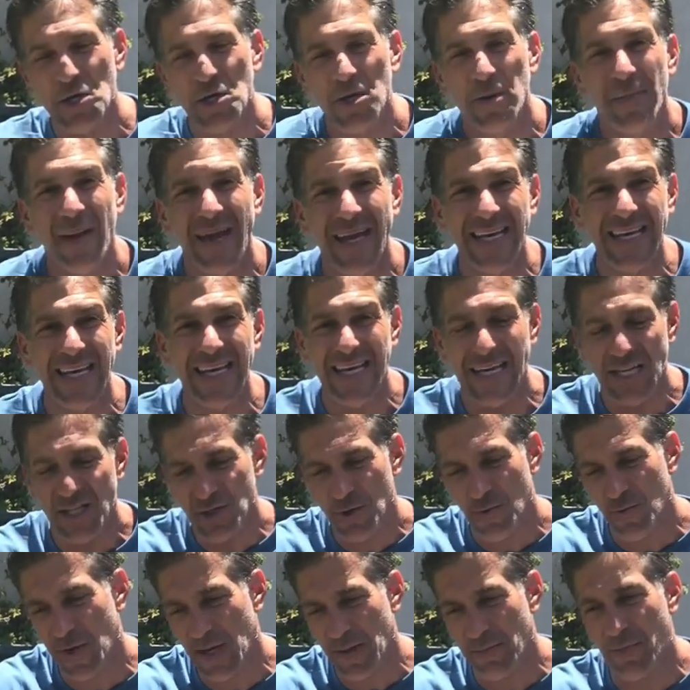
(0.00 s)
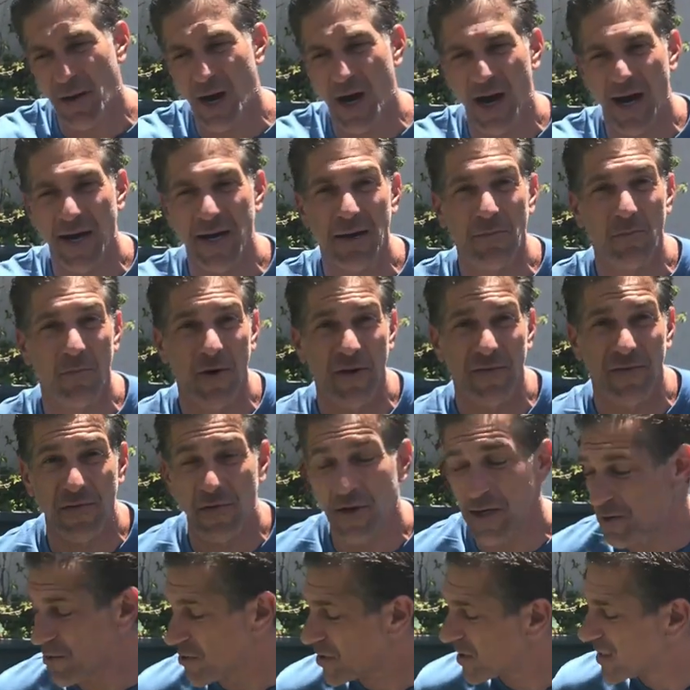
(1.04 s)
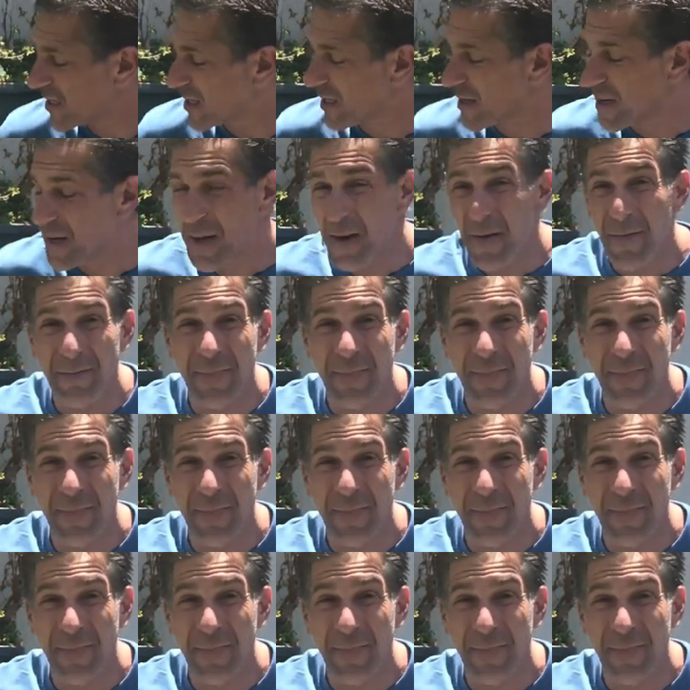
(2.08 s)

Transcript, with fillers: you may need to repot it more frequently.